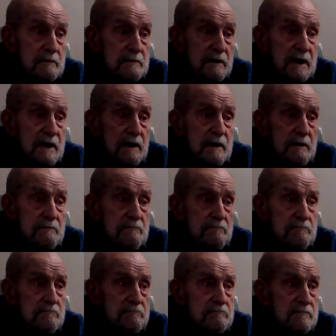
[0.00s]

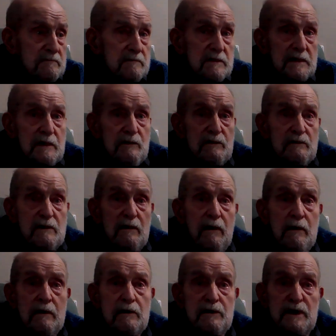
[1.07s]
There were
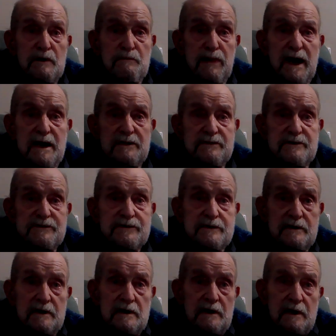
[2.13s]
concrete pens,
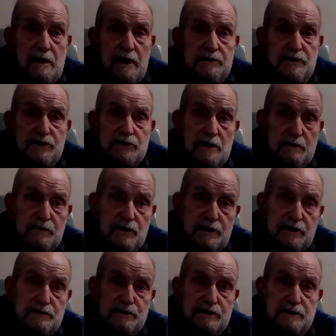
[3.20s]
and the submarines
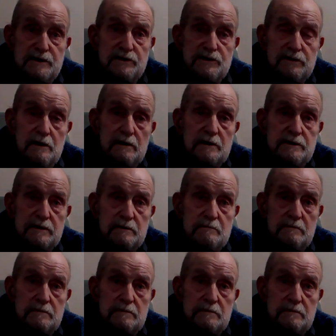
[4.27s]
was inside them.